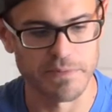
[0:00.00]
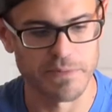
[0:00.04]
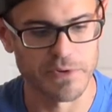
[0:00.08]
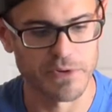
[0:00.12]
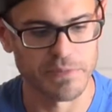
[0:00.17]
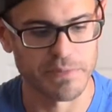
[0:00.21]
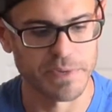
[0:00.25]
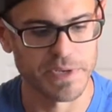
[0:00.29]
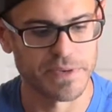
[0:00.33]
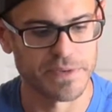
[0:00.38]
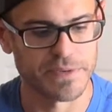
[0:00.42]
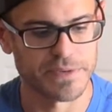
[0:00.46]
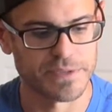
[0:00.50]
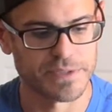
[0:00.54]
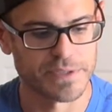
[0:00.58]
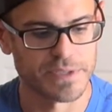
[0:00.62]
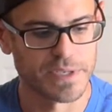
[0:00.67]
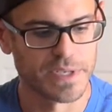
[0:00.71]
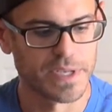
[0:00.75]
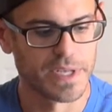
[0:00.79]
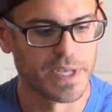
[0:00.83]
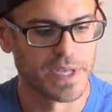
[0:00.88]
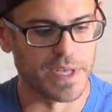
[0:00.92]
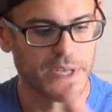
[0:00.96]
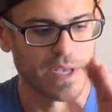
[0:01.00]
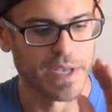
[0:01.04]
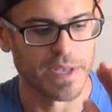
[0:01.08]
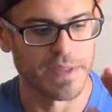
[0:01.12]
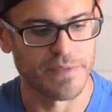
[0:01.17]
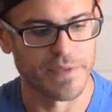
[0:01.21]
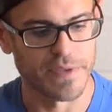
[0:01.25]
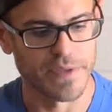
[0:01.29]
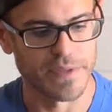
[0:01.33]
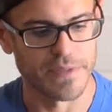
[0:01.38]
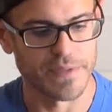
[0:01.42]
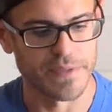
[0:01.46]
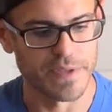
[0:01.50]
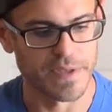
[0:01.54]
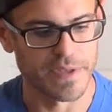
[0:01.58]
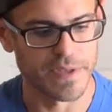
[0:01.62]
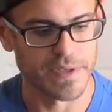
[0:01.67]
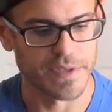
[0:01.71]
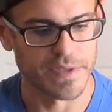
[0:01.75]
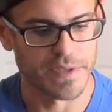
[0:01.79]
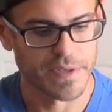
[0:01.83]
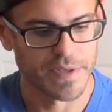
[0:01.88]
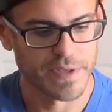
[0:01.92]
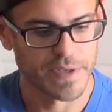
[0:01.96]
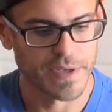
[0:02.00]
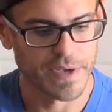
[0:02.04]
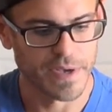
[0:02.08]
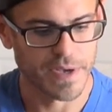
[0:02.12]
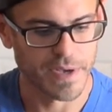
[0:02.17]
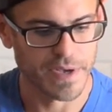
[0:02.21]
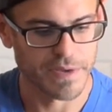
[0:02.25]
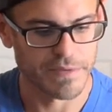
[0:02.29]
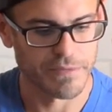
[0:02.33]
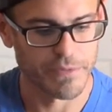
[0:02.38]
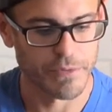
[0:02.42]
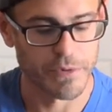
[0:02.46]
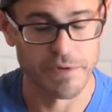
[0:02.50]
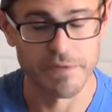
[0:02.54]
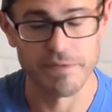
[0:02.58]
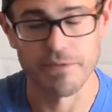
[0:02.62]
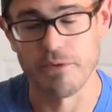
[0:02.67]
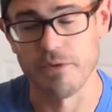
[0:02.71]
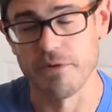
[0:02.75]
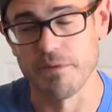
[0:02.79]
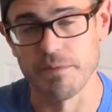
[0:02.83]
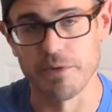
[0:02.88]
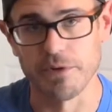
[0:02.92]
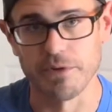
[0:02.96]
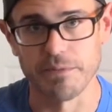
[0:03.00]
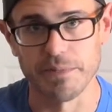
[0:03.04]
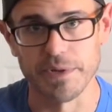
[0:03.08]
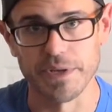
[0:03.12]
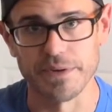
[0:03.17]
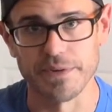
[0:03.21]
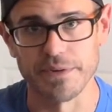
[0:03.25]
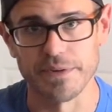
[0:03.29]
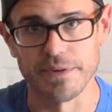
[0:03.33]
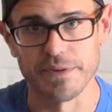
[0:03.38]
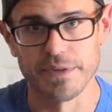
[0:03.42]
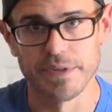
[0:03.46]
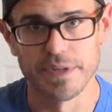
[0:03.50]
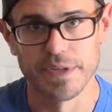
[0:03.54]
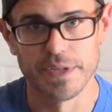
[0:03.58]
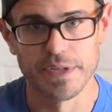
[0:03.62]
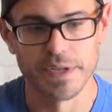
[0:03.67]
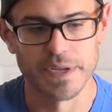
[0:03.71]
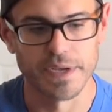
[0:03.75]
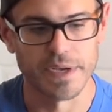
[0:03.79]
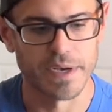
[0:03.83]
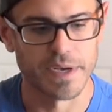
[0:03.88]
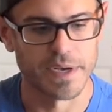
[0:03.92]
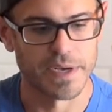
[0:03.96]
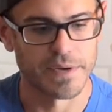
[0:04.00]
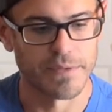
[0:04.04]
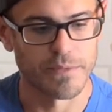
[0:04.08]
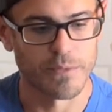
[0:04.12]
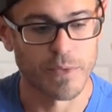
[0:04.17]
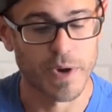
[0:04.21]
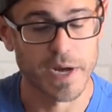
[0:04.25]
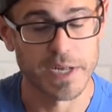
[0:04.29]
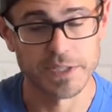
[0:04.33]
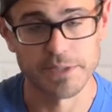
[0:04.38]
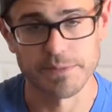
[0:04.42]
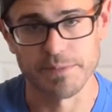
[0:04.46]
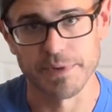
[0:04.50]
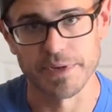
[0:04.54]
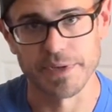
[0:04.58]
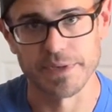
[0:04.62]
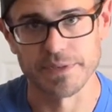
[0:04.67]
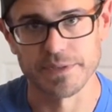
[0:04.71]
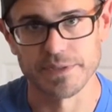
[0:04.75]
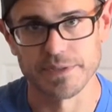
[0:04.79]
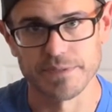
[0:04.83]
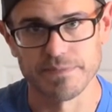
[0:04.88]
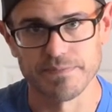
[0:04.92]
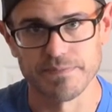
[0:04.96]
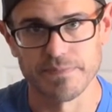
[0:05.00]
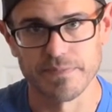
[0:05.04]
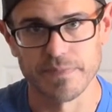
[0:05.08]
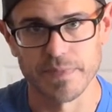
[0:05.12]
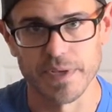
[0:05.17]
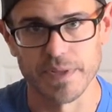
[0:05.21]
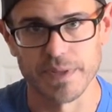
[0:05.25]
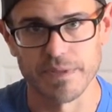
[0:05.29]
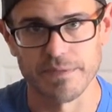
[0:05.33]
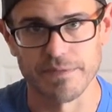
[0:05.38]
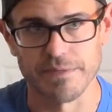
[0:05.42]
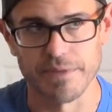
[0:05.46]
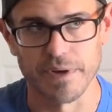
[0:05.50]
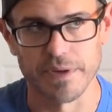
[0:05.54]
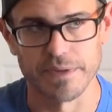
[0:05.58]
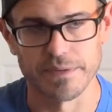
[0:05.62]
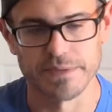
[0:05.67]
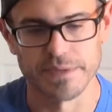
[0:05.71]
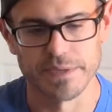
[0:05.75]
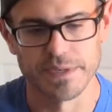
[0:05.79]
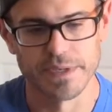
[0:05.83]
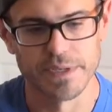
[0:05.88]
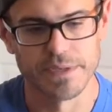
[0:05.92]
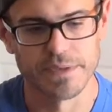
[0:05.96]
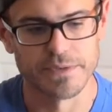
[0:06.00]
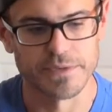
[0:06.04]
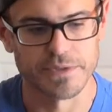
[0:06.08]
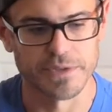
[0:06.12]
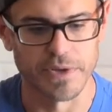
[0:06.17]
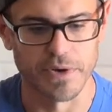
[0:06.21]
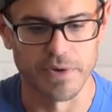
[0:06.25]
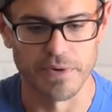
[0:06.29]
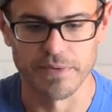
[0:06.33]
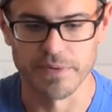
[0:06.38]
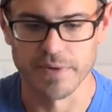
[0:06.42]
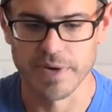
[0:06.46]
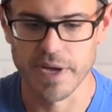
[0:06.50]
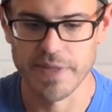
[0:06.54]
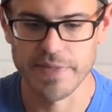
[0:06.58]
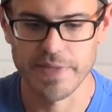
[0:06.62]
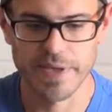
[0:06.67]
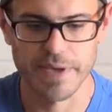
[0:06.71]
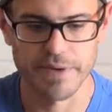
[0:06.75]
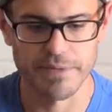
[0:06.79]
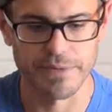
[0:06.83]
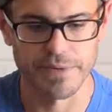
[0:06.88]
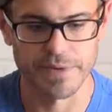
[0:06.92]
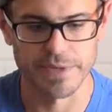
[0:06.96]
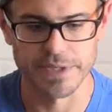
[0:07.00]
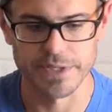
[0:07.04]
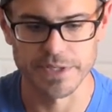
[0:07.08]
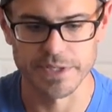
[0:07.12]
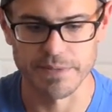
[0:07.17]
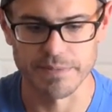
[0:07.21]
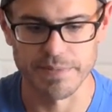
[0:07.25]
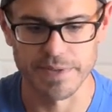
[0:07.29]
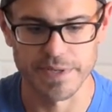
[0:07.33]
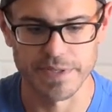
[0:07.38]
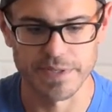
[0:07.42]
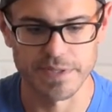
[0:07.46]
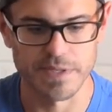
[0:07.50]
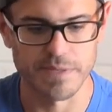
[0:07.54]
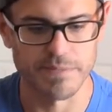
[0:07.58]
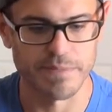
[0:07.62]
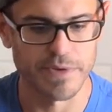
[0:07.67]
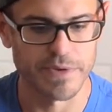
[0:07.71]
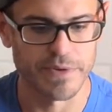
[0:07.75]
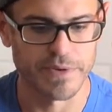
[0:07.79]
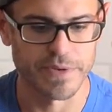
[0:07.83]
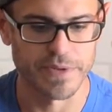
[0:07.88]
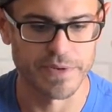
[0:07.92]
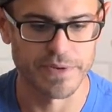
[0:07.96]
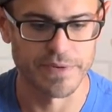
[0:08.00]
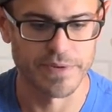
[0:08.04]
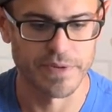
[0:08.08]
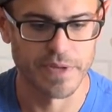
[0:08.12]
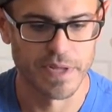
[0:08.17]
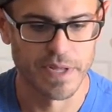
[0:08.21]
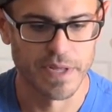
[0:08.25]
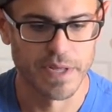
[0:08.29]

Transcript: millimeters, and then the 44 millimeter white springs in the front. So I think it really just depends. The Mugen